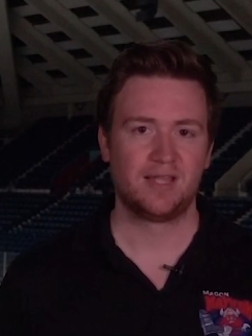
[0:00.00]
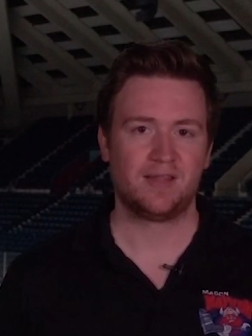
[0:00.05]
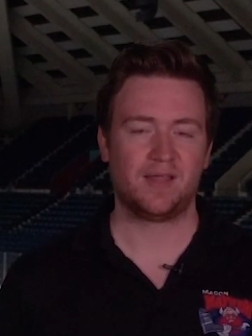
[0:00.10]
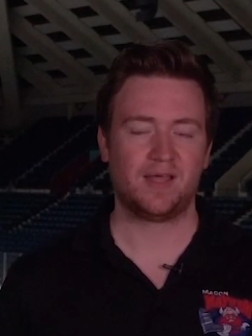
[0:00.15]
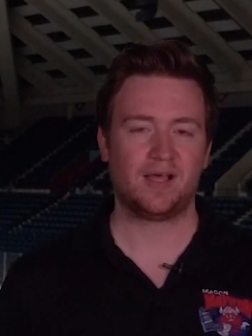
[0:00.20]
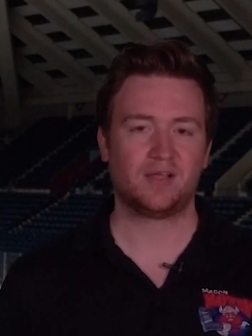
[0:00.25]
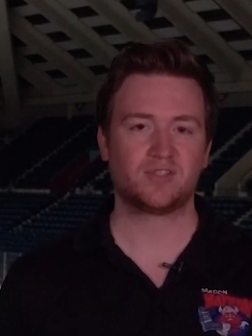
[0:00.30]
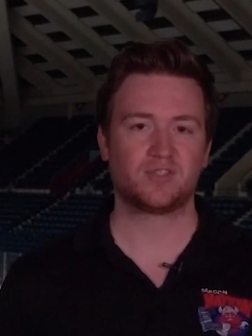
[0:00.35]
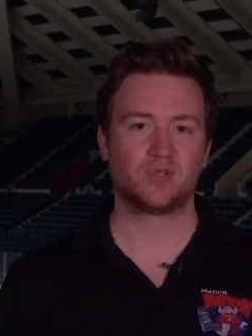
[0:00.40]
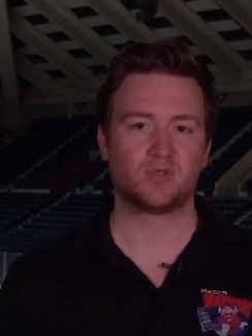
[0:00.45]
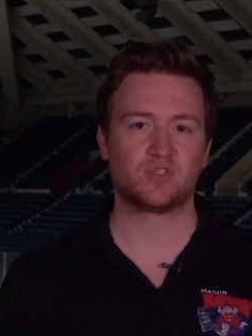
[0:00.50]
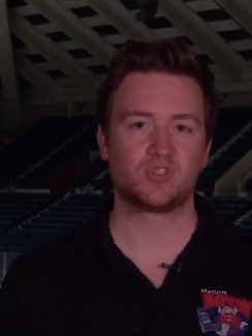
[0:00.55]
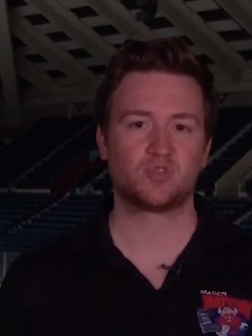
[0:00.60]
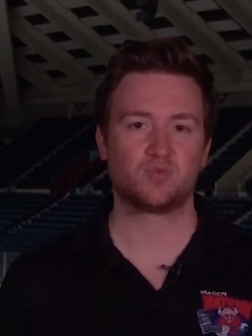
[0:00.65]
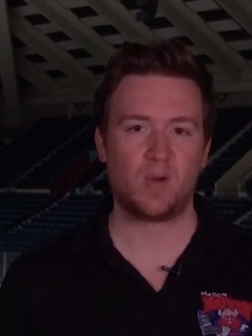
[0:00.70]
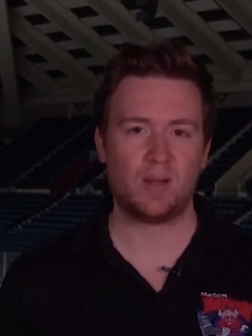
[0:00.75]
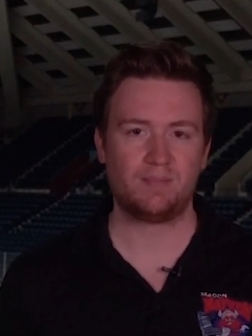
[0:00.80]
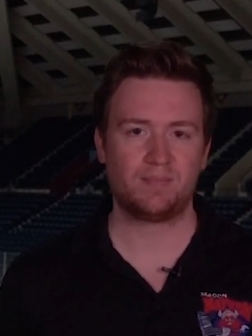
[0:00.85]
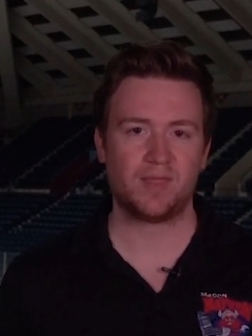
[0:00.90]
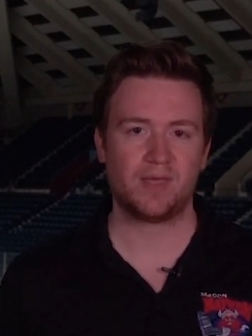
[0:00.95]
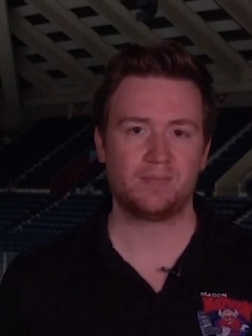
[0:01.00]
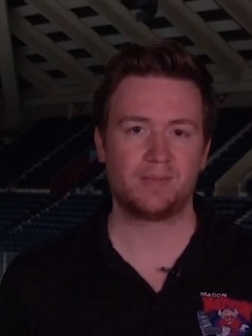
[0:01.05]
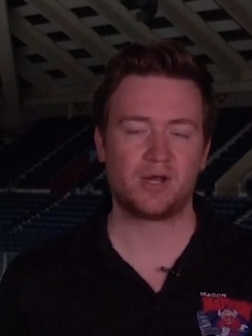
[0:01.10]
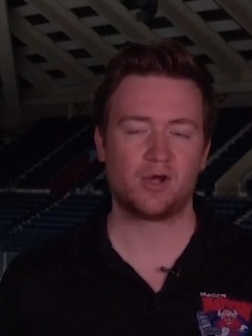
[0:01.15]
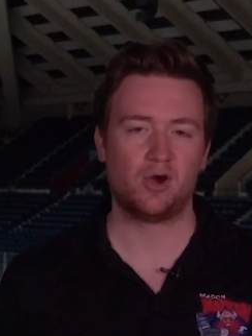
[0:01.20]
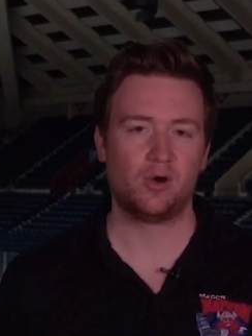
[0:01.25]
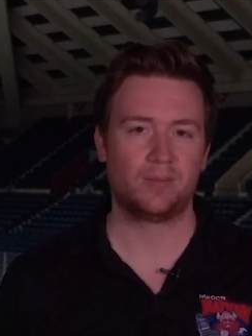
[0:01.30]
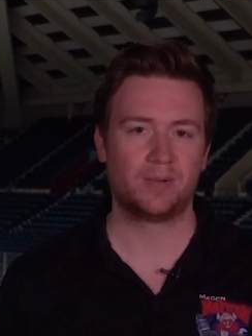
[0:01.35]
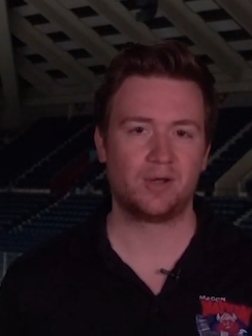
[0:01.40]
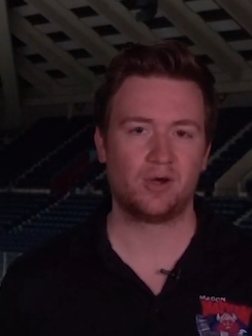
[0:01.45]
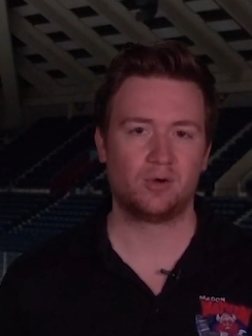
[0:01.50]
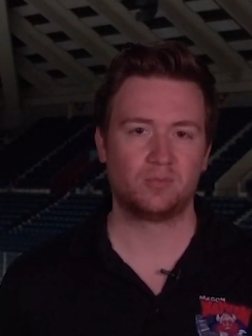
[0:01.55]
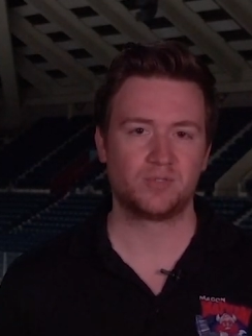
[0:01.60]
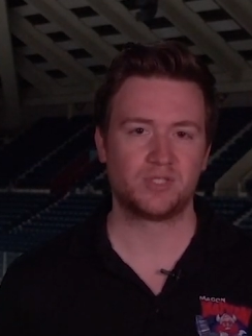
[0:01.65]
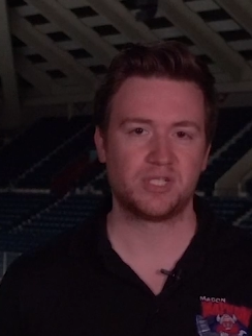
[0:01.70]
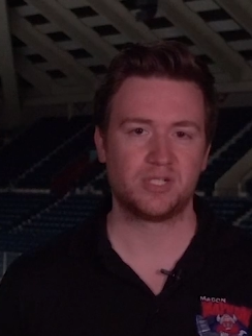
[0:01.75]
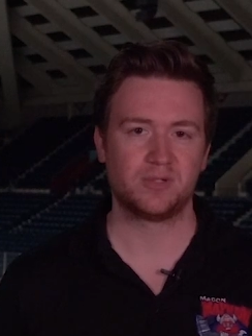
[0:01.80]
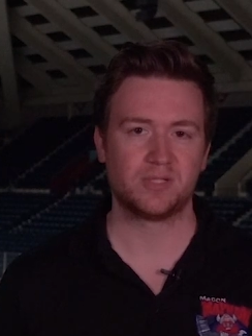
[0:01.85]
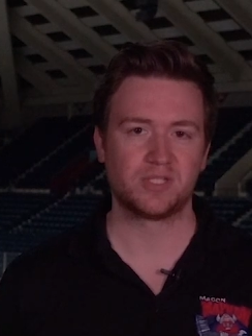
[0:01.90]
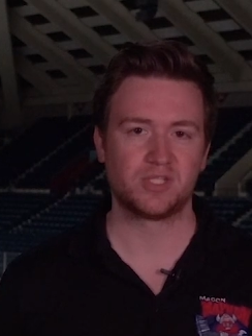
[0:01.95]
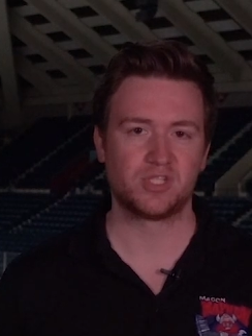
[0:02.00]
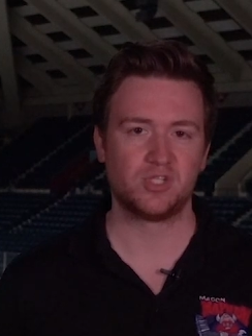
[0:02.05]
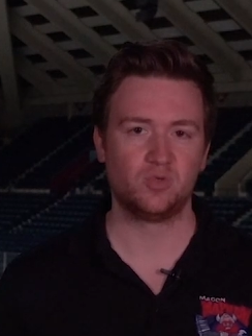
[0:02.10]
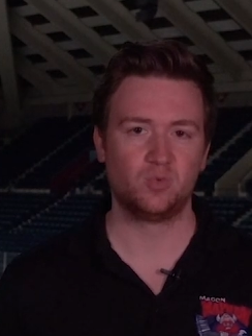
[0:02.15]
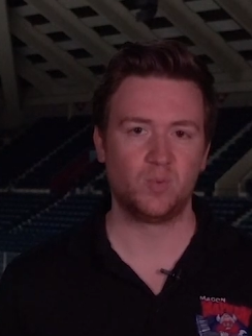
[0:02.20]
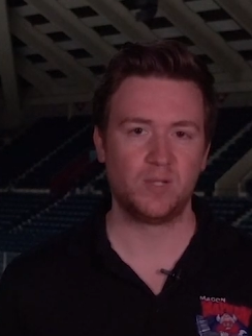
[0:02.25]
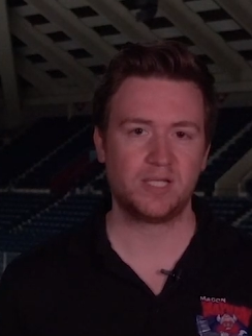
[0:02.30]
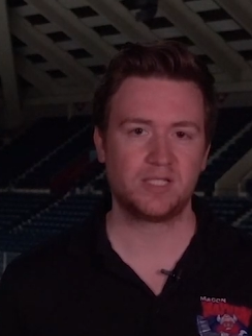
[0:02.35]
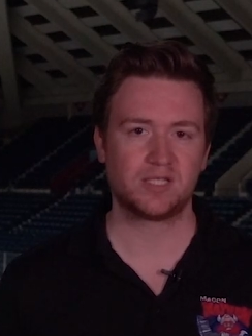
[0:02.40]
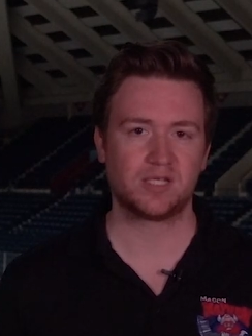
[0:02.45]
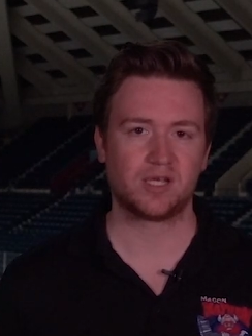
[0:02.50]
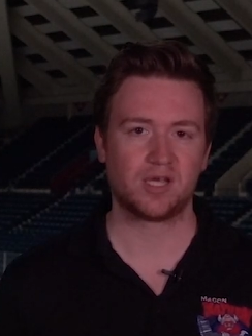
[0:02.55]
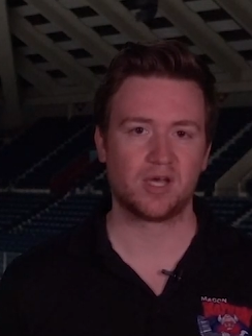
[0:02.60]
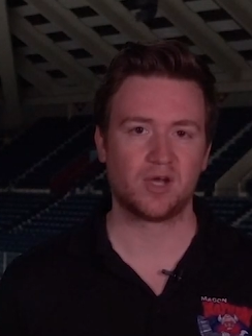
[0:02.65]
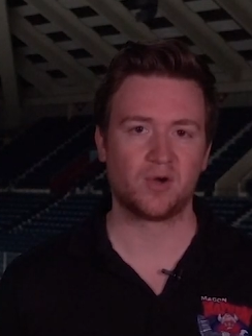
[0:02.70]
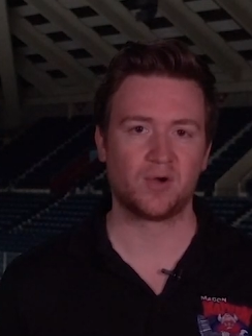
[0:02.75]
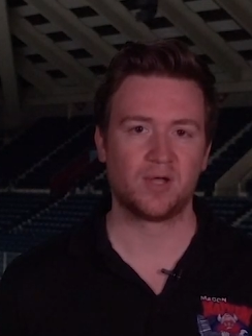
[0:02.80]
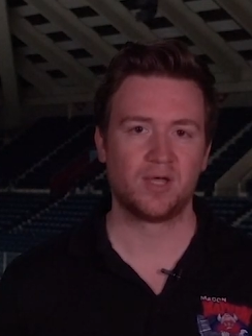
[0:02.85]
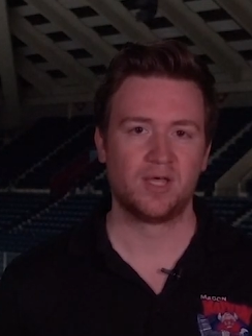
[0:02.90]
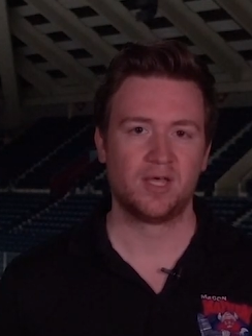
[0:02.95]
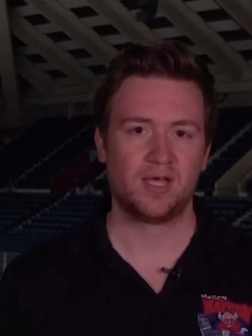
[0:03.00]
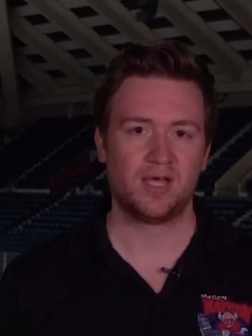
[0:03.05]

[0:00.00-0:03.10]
They also swept them in a home-and-home series two weeks ago.